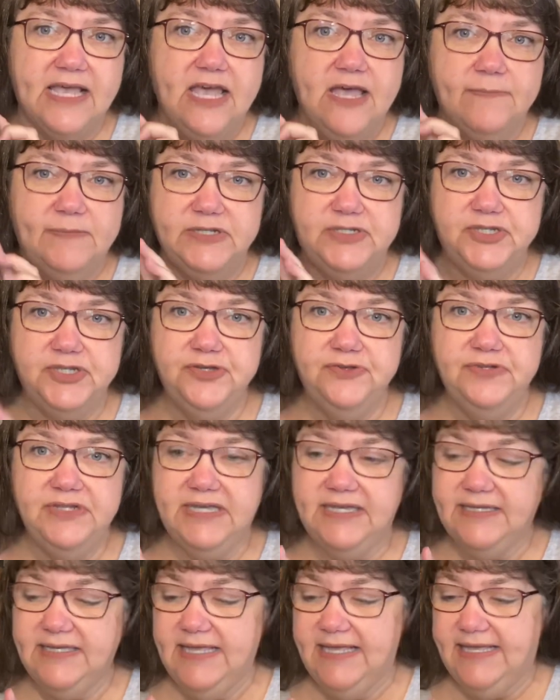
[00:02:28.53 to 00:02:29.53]
But
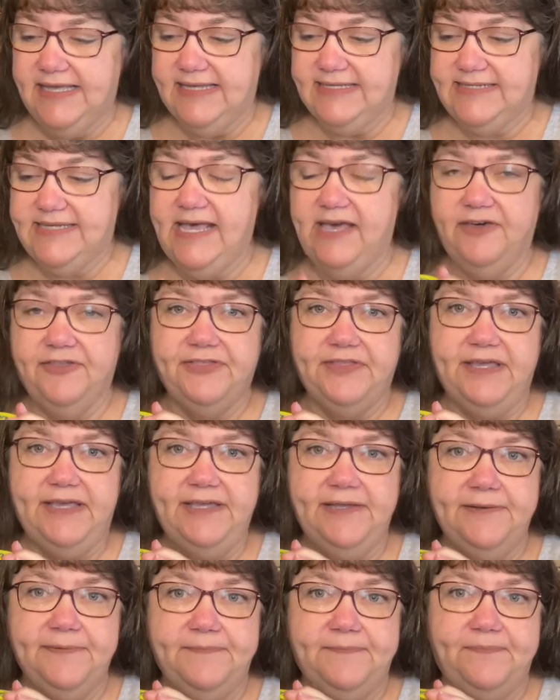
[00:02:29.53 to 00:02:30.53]
tuna is healthy